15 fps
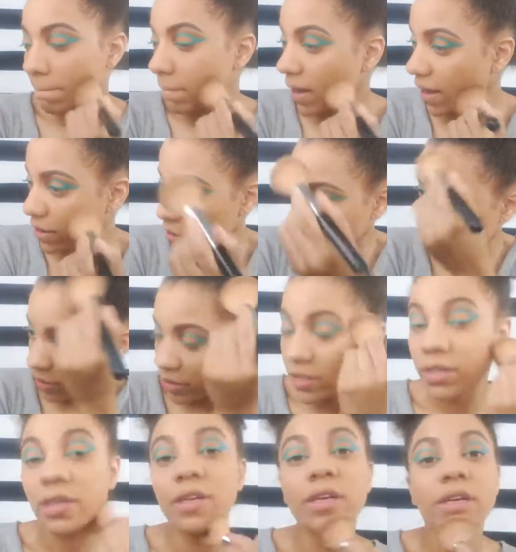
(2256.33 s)
I don't want to
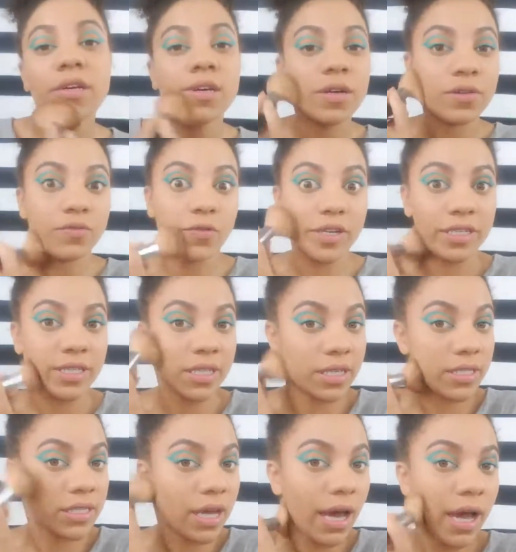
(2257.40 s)
freeze it
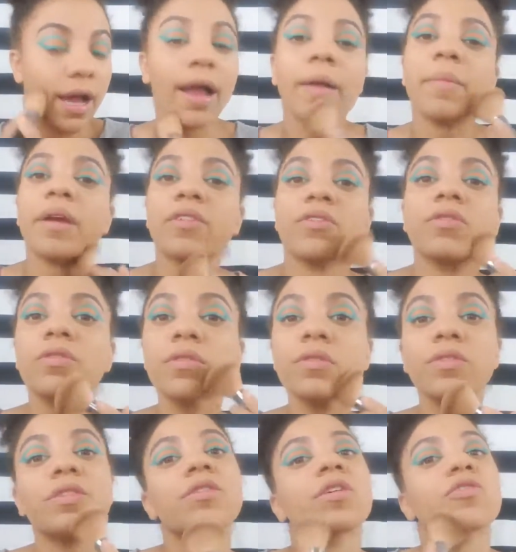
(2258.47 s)
in time and,
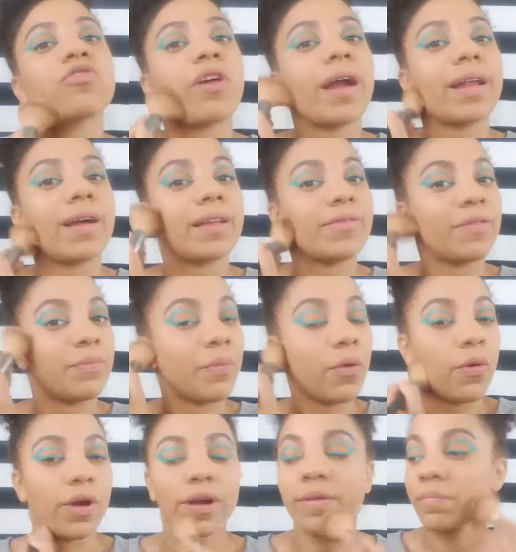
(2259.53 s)
dry it out even
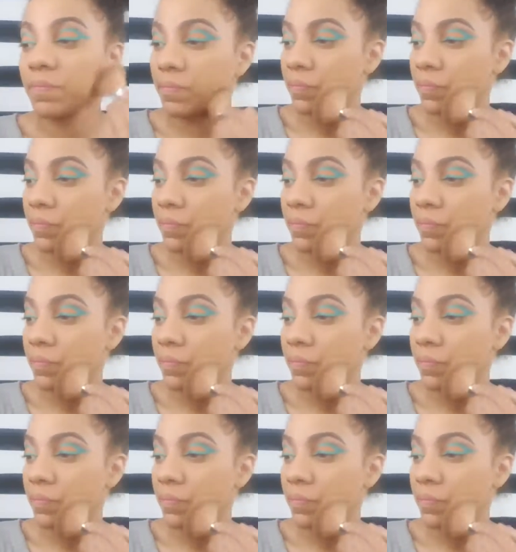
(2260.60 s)
more.